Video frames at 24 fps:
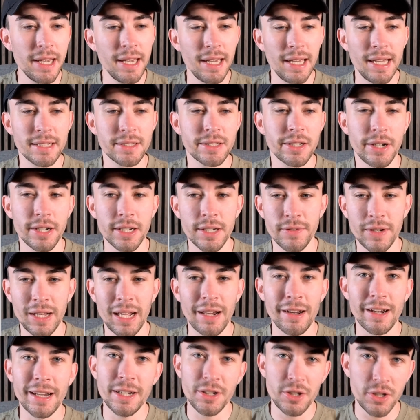It's kind of a
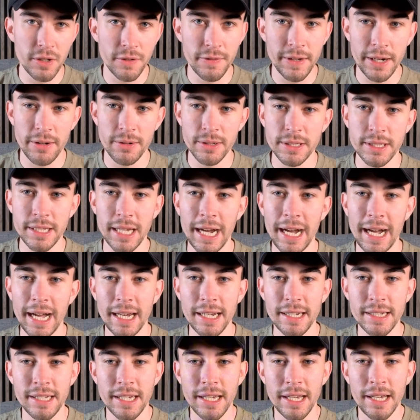collection of errors,
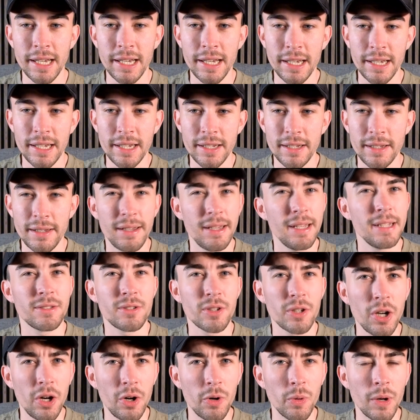and it's a
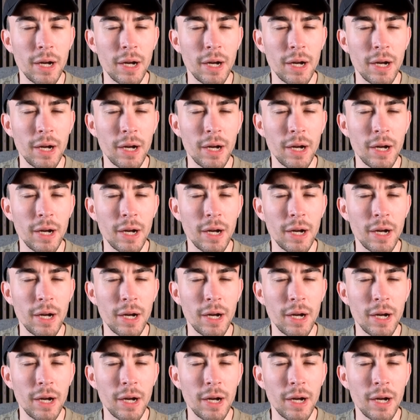goal.